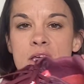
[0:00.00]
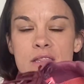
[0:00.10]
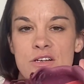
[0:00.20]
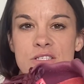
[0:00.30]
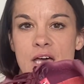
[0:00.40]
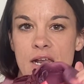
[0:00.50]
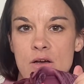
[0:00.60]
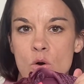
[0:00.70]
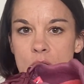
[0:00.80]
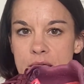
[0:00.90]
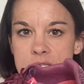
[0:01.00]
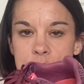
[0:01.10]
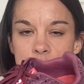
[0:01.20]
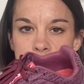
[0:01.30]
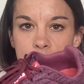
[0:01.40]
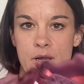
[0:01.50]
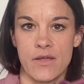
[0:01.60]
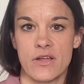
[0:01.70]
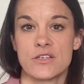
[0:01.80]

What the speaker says: there's not a whole lot of support going on there.